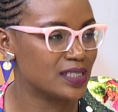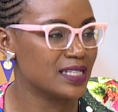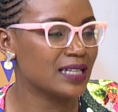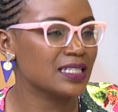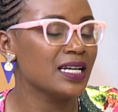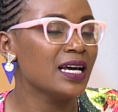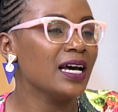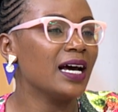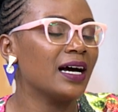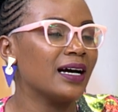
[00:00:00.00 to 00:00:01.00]
That
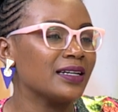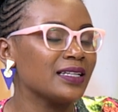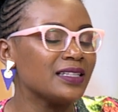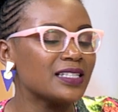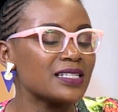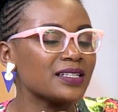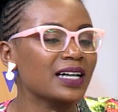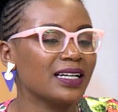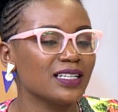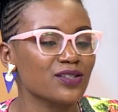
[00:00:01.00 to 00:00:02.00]
this is
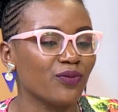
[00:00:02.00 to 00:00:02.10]
regardless